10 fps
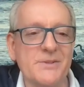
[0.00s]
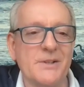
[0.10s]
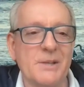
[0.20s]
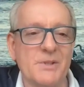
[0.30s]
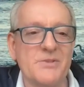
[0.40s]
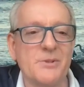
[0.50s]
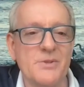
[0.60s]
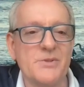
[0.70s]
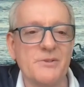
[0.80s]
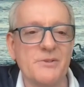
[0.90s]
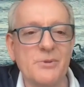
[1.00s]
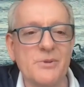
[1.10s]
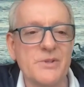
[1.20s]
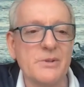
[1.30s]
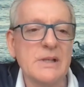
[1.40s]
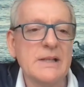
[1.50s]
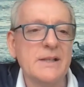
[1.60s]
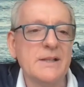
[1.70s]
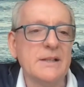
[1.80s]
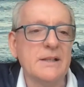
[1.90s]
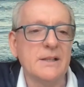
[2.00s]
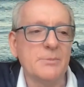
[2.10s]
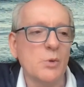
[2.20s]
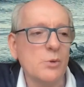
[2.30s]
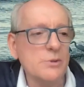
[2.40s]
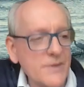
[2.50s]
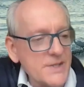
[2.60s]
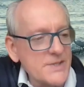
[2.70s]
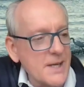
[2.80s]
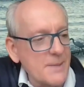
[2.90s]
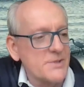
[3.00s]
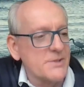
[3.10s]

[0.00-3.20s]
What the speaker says: time and so on and so forth. So all of these steps,